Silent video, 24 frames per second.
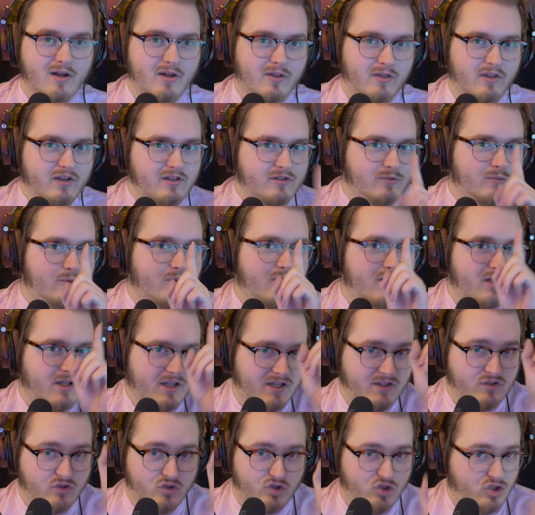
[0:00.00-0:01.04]
This one
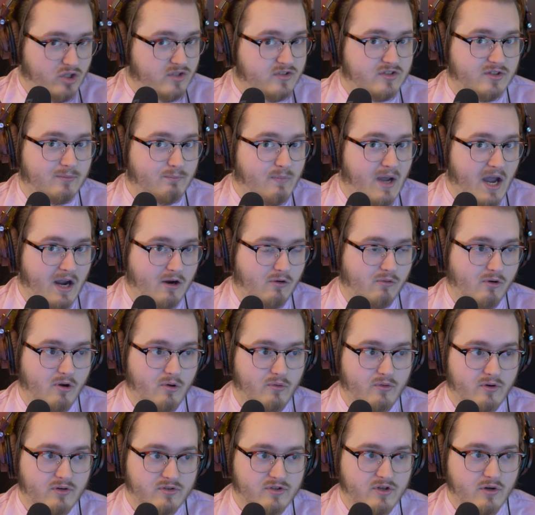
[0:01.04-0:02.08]
is just a
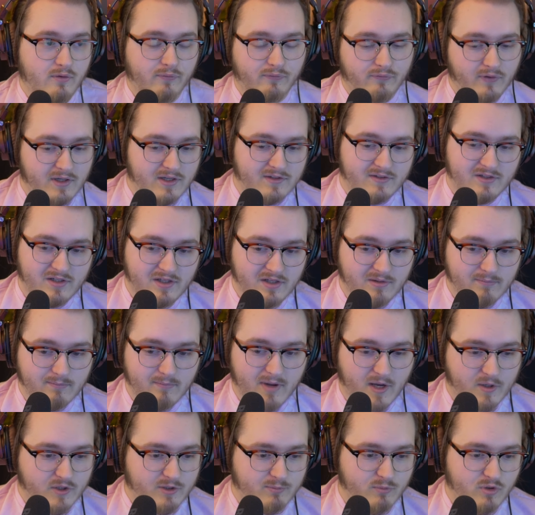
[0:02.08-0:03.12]
macro. There's no fancy
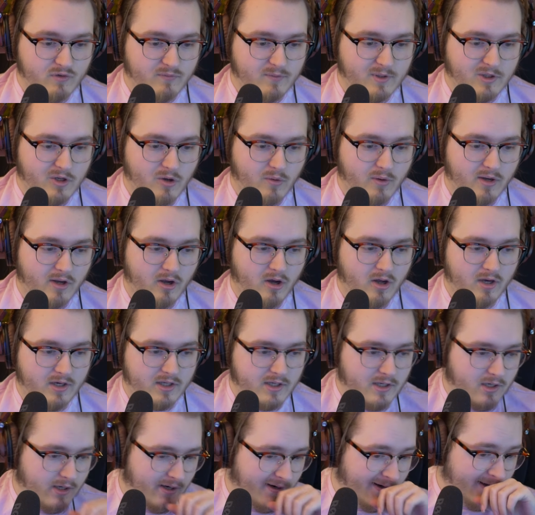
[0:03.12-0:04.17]
mouse movement going on
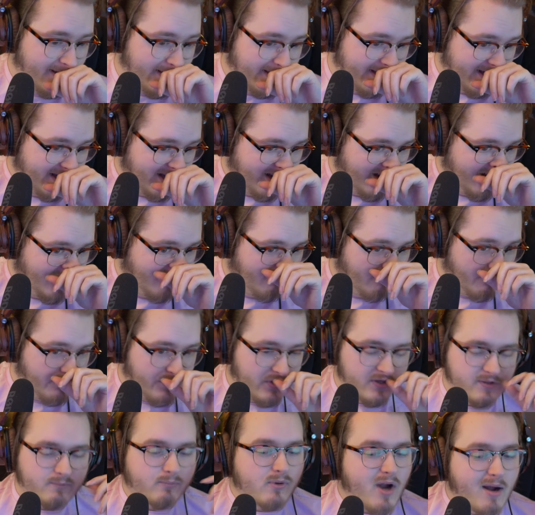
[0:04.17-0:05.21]
here. Um,
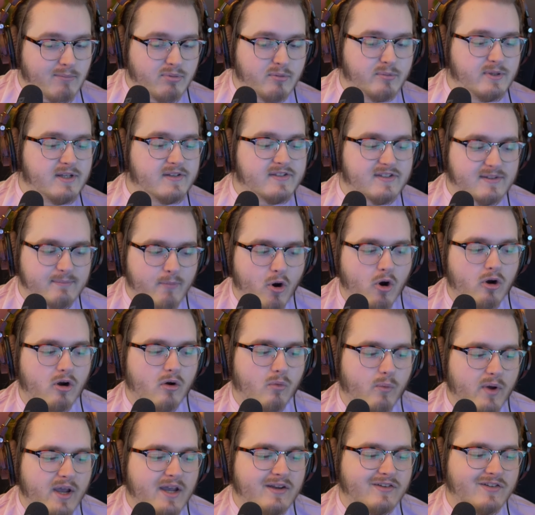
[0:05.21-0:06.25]
there's probably a smarter
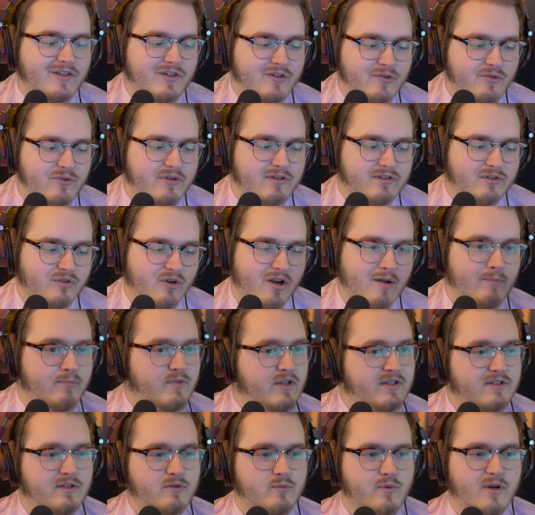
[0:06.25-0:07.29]
way to do this script.
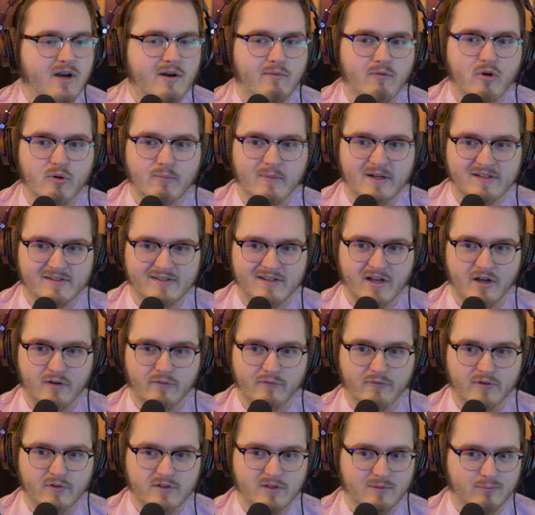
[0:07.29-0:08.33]
This is one I wrote
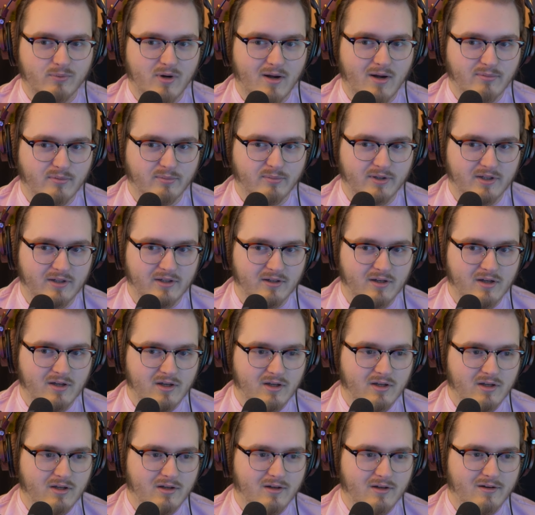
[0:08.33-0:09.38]
myself. This is probably...
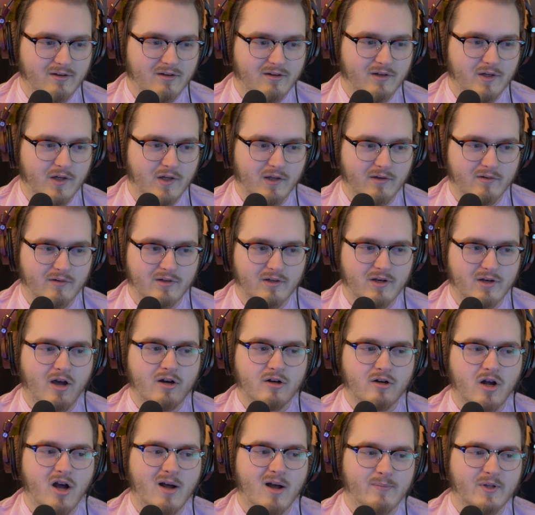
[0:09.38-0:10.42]
Uh,
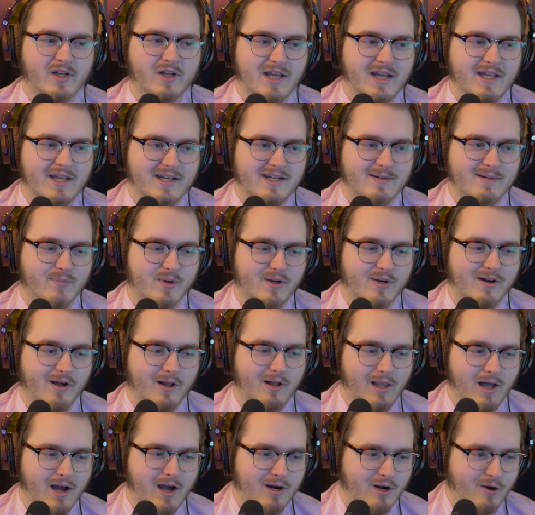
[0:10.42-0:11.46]
not complicated, but
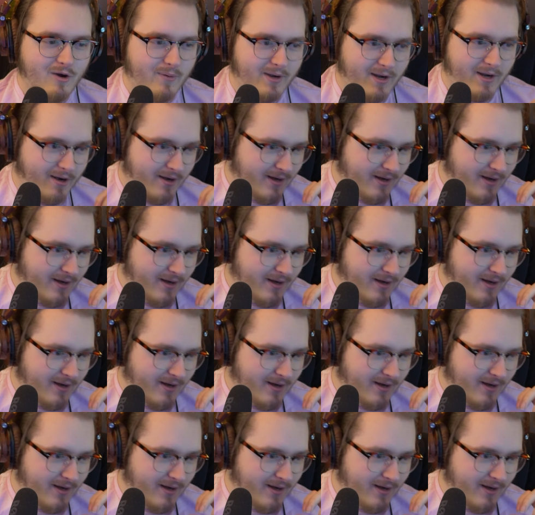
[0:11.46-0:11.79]
a lot going